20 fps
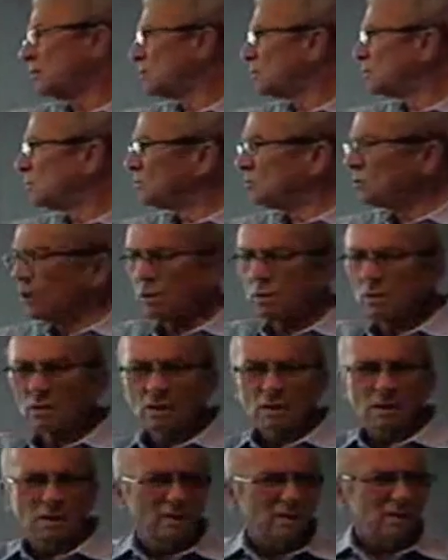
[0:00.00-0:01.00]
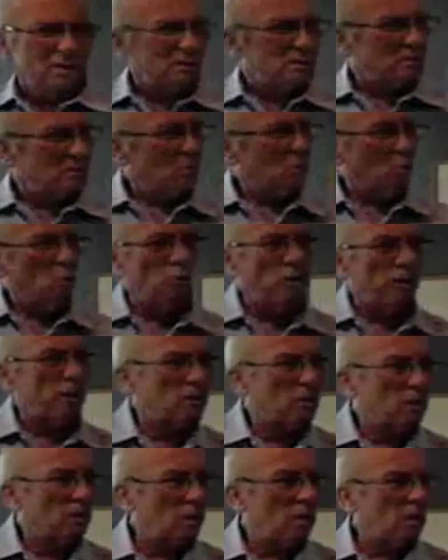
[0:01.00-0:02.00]
Uh, a week
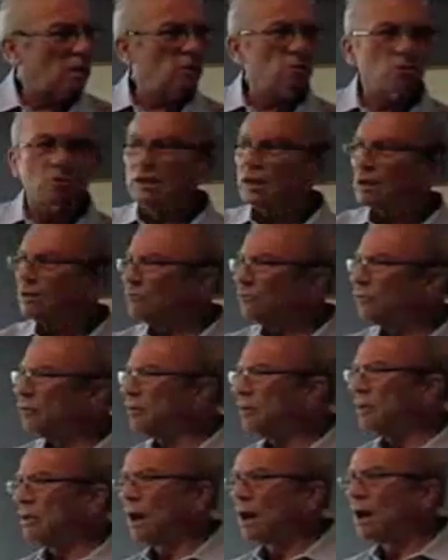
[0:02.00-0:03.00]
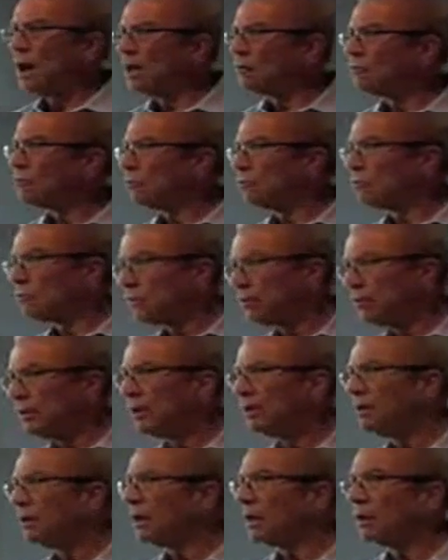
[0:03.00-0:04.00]
on a 108 foot yacht for free,
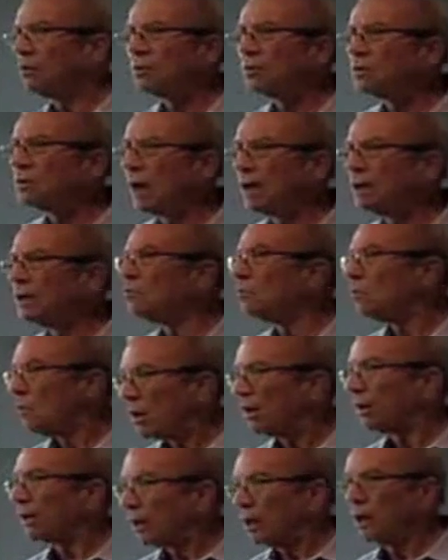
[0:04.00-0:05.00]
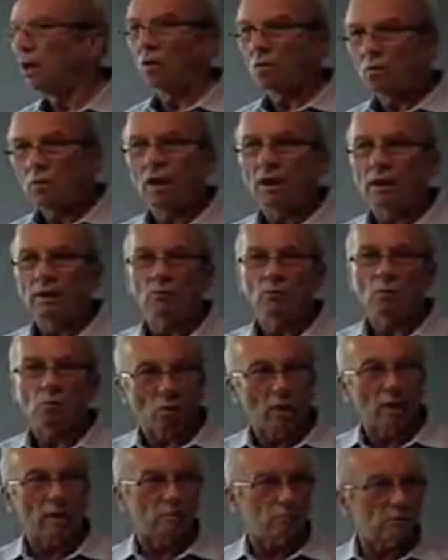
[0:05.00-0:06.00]
and I wouldn't. I didn't want to go. I
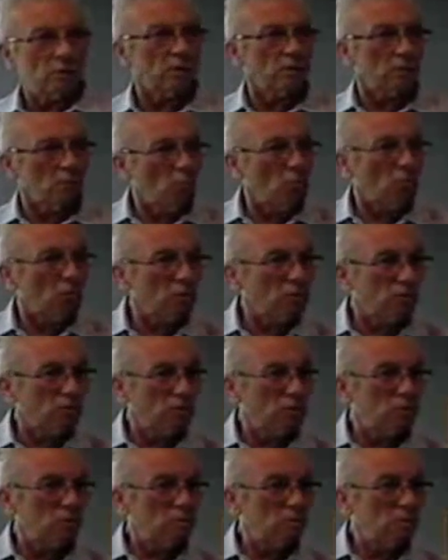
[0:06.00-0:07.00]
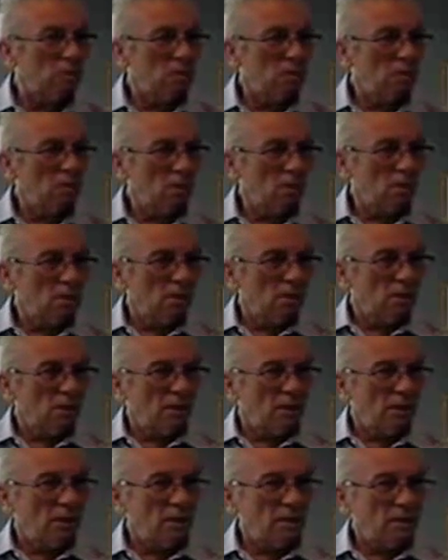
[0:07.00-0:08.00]
went, but I didn't want to.
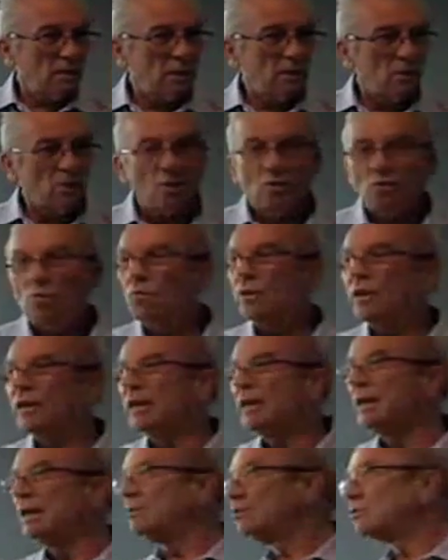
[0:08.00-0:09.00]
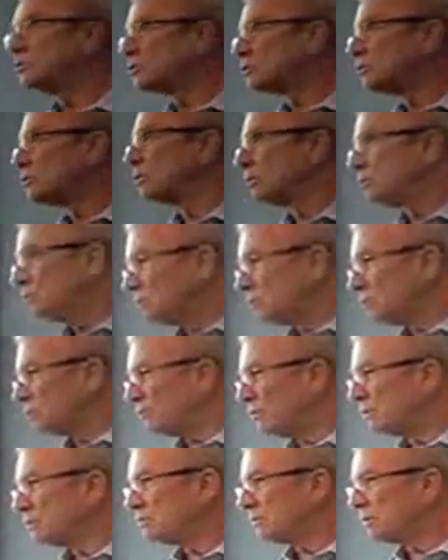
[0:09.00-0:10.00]
And he was the one who
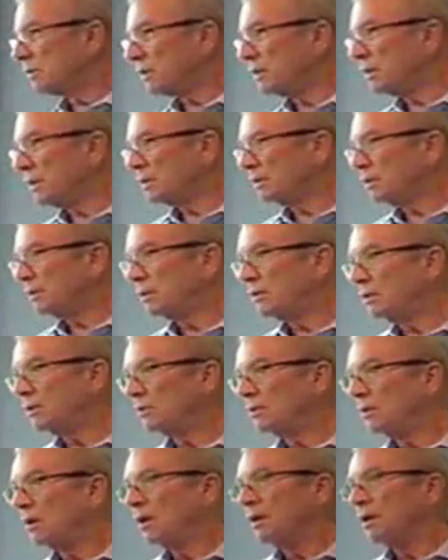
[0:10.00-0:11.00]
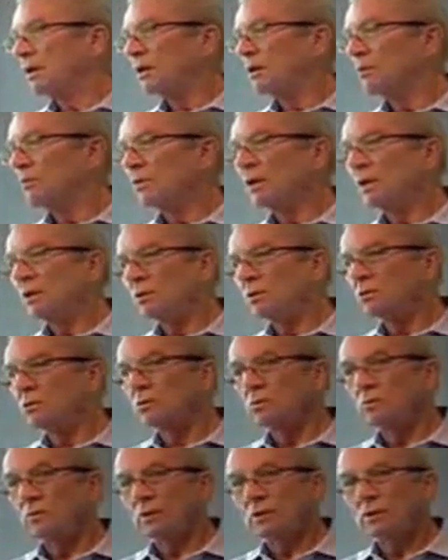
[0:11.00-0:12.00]
convinced me that I had to go. And what I
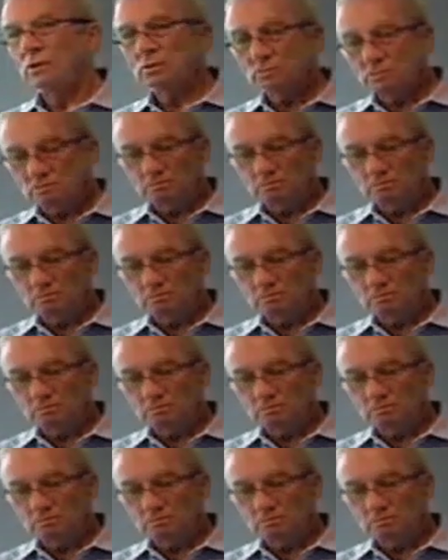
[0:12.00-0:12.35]
learned was,